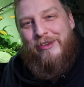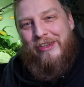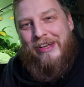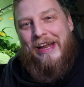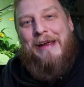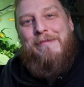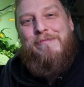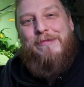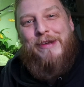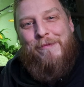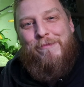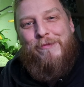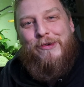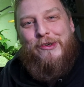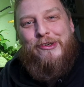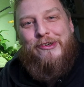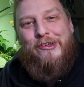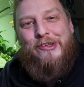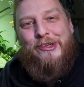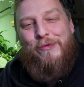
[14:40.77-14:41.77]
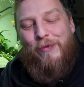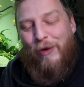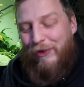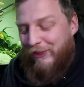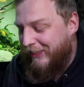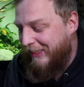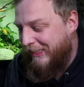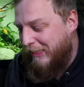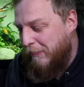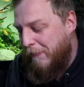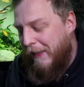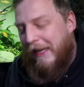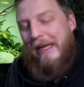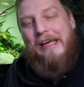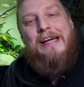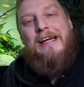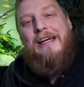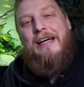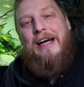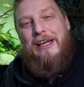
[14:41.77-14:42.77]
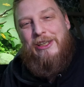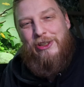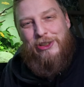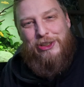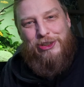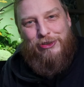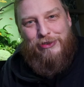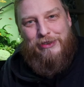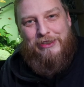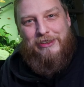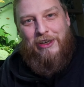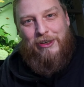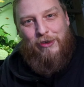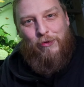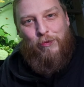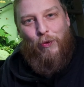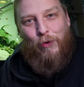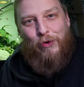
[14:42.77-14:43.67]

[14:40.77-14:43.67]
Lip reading: same temperature as you want it to be, and you can do a nice